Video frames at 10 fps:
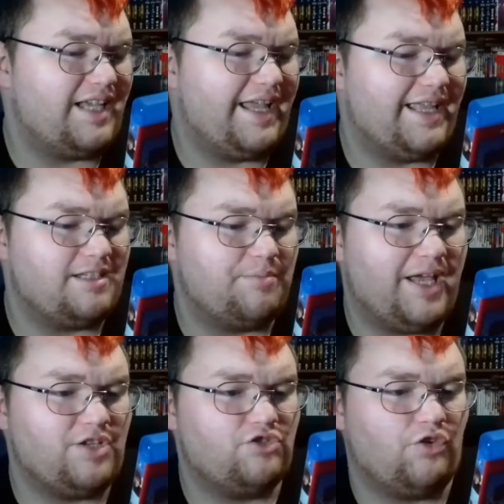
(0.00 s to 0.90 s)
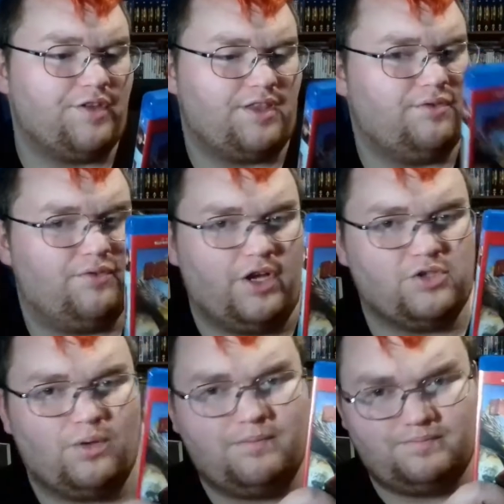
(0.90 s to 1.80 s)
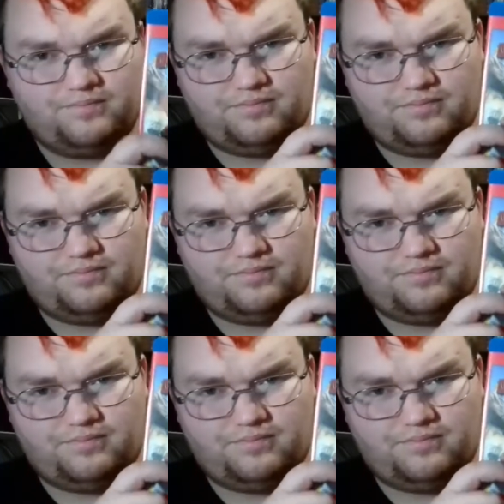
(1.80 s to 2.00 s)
say it's a better story than the first one.